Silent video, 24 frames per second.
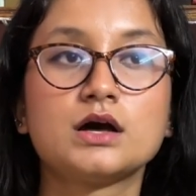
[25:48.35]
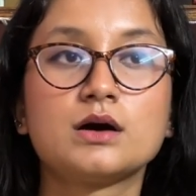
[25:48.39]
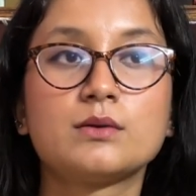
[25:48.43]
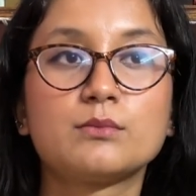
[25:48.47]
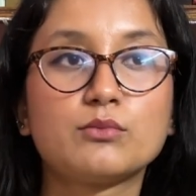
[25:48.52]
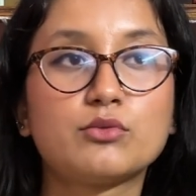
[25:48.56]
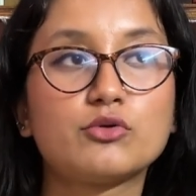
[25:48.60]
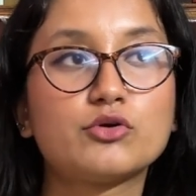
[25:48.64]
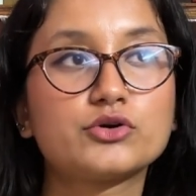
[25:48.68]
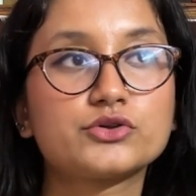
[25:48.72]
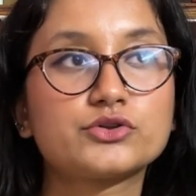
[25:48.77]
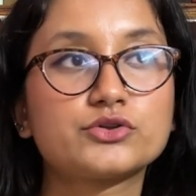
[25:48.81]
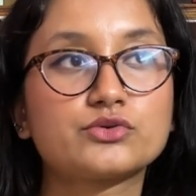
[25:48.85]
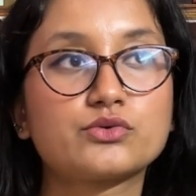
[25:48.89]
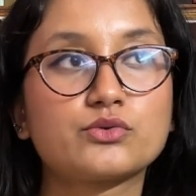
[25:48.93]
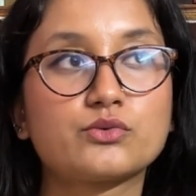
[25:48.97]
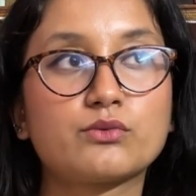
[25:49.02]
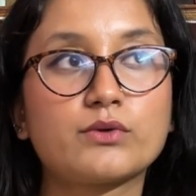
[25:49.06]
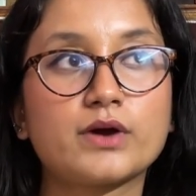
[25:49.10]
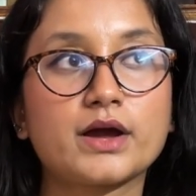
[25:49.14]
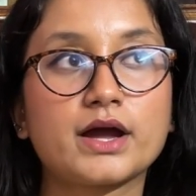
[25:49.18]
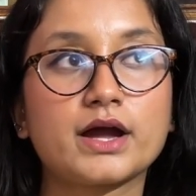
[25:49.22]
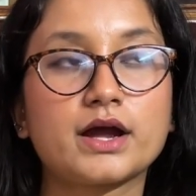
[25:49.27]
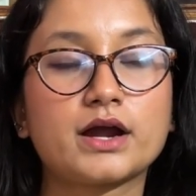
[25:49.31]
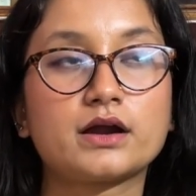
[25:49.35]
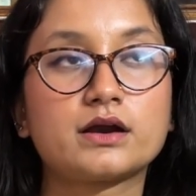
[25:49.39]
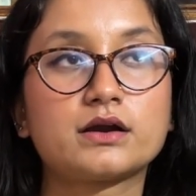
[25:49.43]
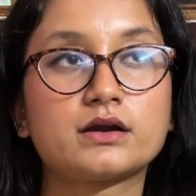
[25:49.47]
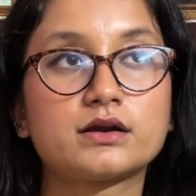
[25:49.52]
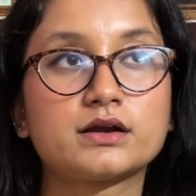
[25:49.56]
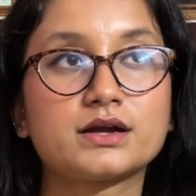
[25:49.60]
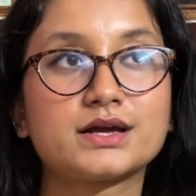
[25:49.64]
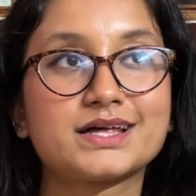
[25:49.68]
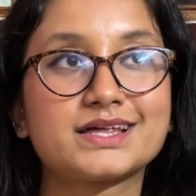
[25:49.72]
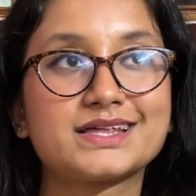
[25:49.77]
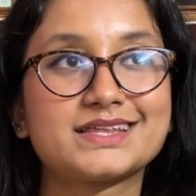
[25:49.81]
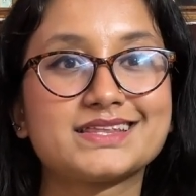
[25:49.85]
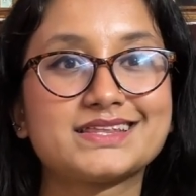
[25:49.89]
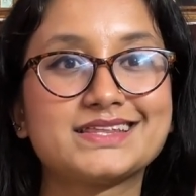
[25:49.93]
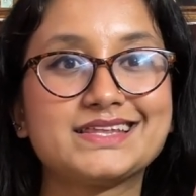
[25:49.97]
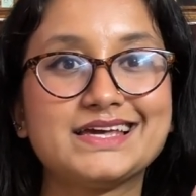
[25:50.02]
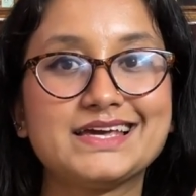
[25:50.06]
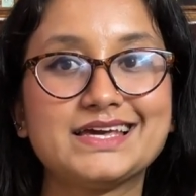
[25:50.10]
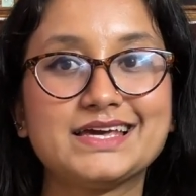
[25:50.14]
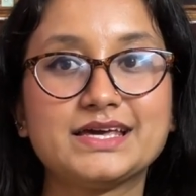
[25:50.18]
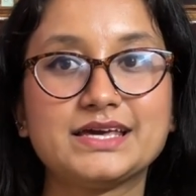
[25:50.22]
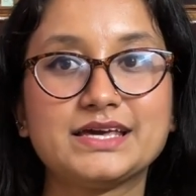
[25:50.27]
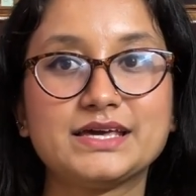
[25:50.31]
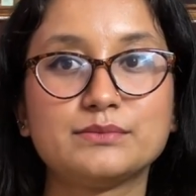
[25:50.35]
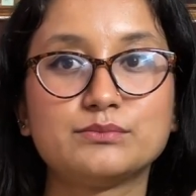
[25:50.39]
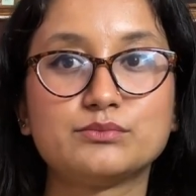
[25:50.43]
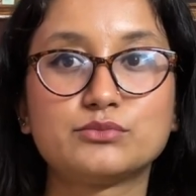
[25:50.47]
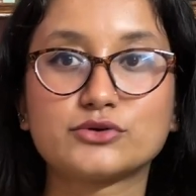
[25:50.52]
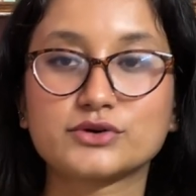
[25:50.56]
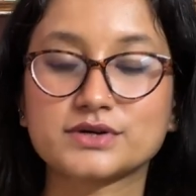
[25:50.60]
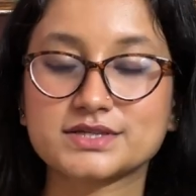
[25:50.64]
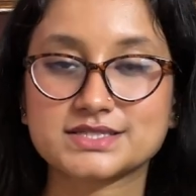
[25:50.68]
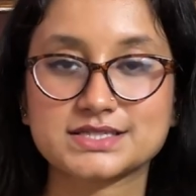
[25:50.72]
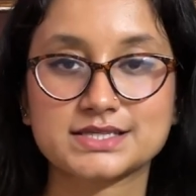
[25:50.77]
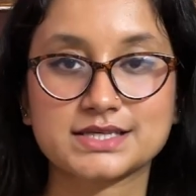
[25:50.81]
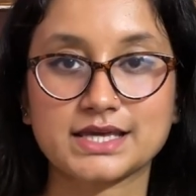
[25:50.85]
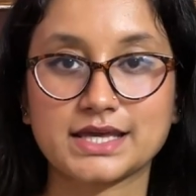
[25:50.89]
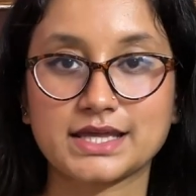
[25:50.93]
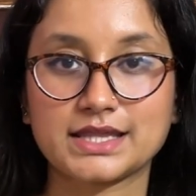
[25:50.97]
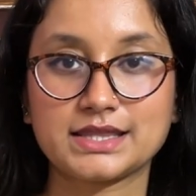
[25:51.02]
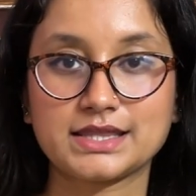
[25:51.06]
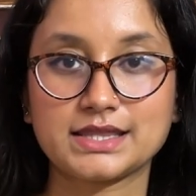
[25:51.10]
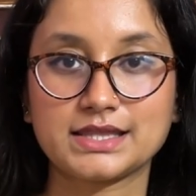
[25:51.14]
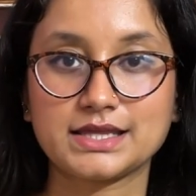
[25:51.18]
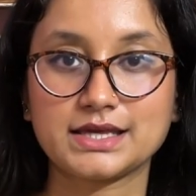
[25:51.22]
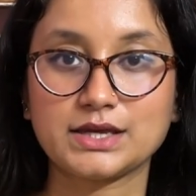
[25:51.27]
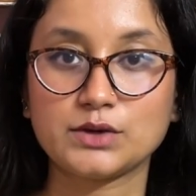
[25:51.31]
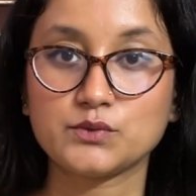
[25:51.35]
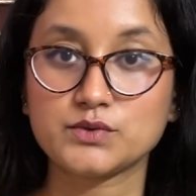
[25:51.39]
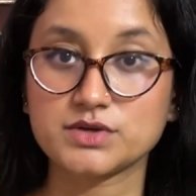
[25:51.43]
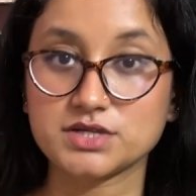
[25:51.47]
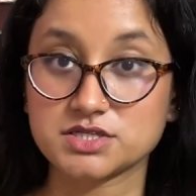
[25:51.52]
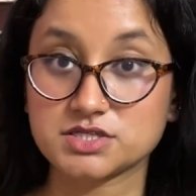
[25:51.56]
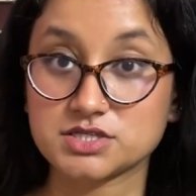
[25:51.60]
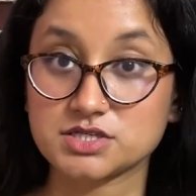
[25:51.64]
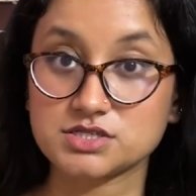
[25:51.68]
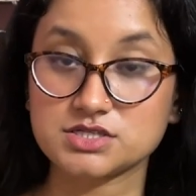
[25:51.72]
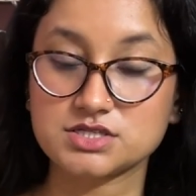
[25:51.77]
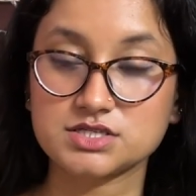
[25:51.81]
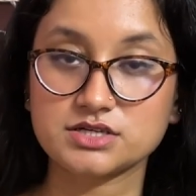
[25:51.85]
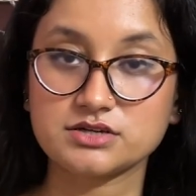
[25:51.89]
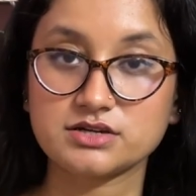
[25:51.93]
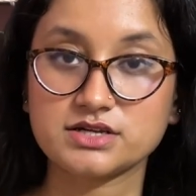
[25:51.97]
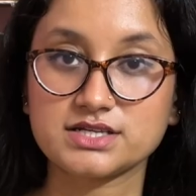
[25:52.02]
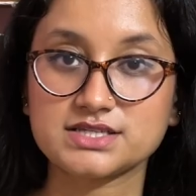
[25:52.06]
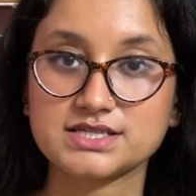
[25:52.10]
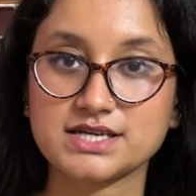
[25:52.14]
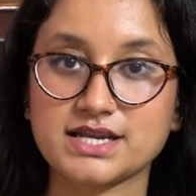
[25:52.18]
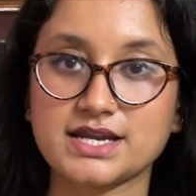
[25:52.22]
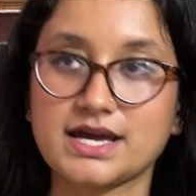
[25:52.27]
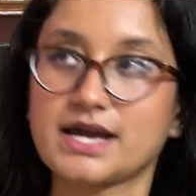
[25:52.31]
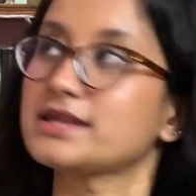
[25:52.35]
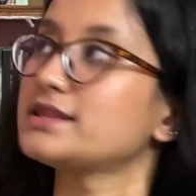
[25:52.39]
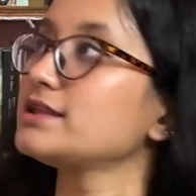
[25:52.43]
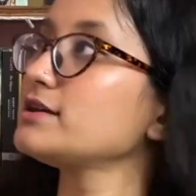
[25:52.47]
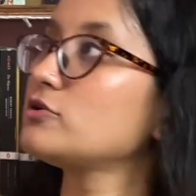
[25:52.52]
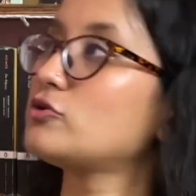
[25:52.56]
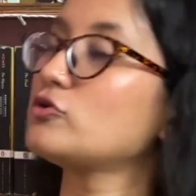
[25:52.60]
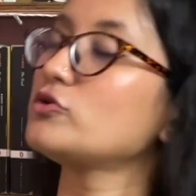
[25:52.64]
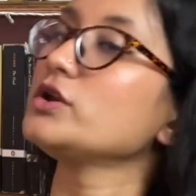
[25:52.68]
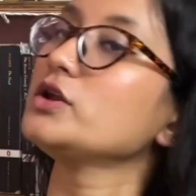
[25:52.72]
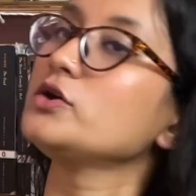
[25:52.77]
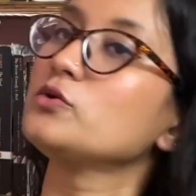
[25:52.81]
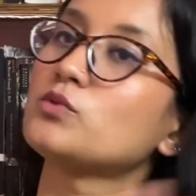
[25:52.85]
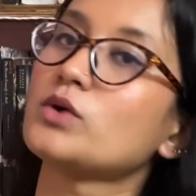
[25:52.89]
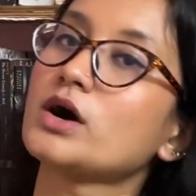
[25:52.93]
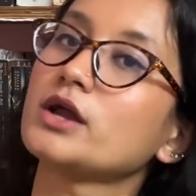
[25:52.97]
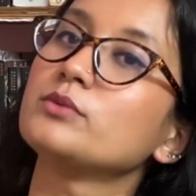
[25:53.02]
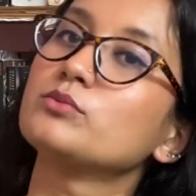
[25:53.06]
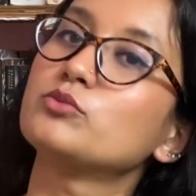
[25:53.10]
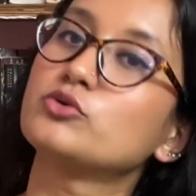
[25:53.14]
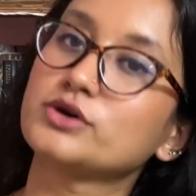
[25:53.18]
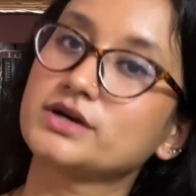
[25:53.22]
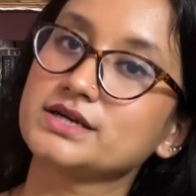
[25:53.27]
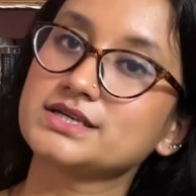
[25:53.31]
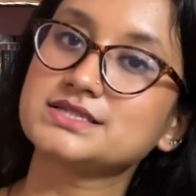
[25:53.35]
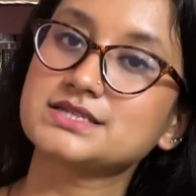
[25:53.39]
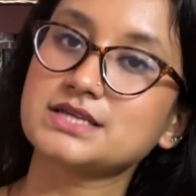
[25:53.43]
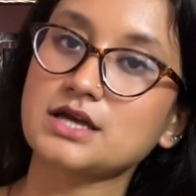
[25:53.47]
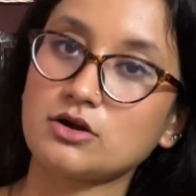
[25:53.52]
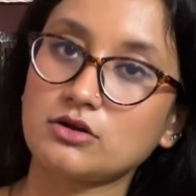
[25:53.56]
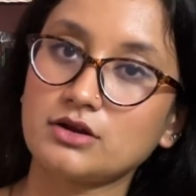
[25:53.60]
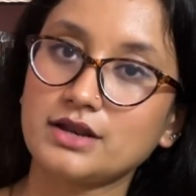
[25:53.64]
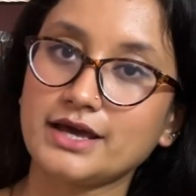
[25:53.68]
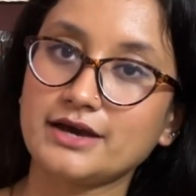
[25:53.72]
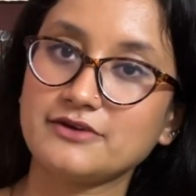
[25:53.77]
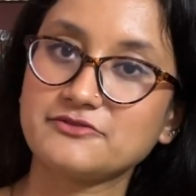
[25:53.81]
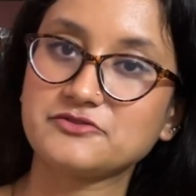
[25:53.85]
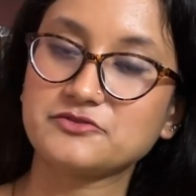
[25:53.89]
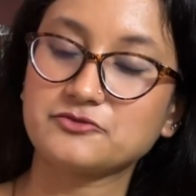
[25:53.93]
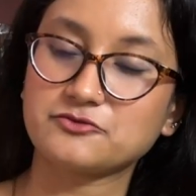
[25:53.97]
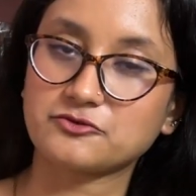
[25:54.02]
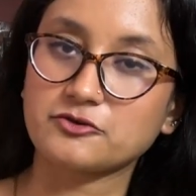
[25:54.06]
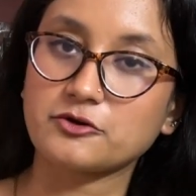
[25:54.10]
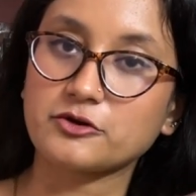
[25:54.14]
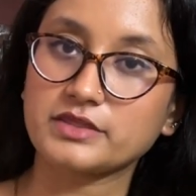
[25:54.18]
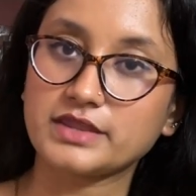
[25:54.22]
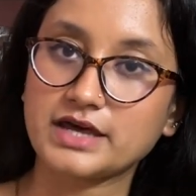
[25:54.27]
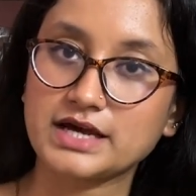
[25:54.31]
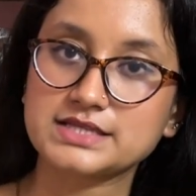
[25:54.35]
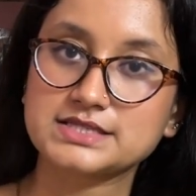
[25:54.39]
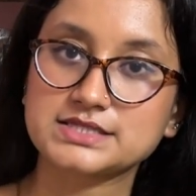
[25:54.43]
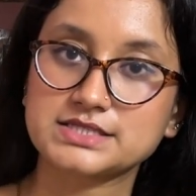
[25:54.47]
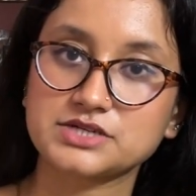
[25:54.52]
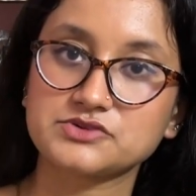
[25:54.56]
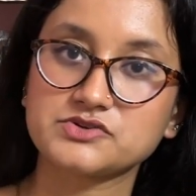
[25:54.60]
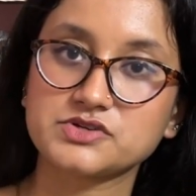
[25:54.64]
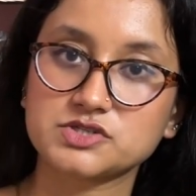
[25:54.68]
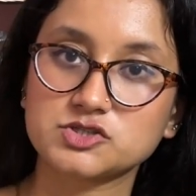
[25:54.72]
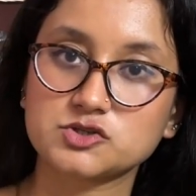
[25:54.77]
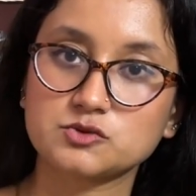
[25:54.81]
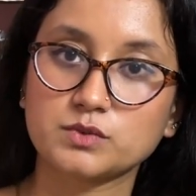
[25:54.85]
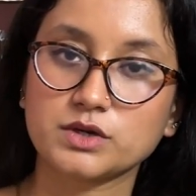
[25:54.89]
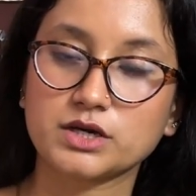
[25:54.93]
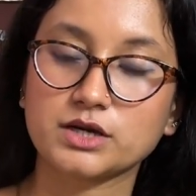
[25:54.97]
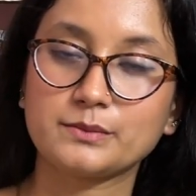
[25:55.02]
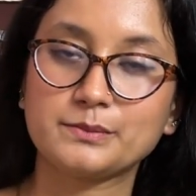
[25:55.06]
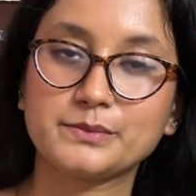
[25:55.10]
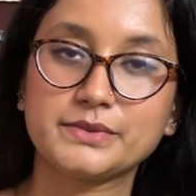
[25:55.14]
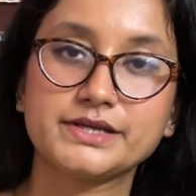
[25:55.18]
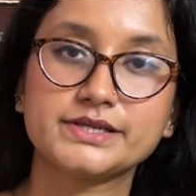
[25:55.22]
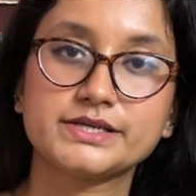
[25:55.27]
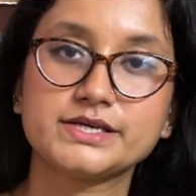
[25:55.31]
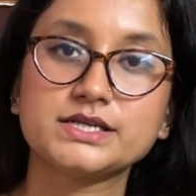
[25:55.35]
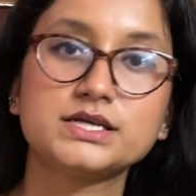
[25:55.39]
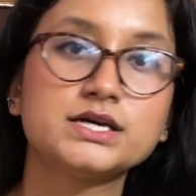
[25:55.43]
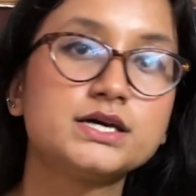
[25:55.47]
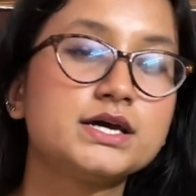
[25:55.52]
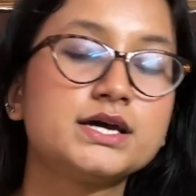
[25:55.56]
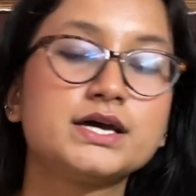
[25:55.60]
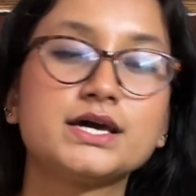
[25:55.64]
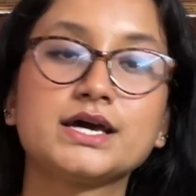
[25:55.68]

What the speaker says: Both were the books in the Windsor series, and I think only 1 book is now left for that series to be completed.